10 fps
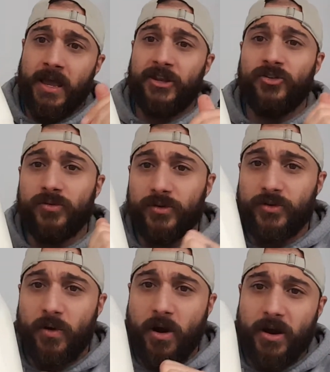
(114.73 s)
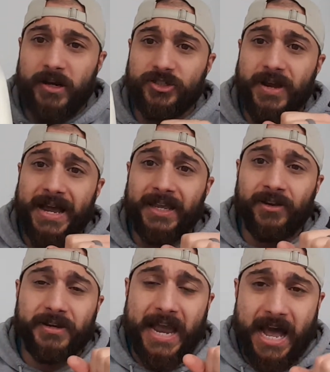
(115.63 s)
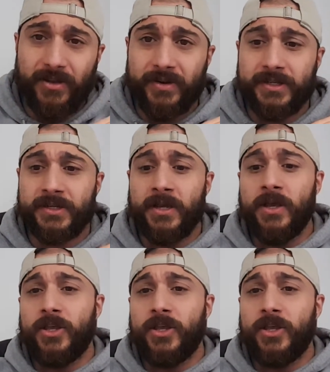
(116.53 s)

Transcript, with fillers: and you are already tracking your calories,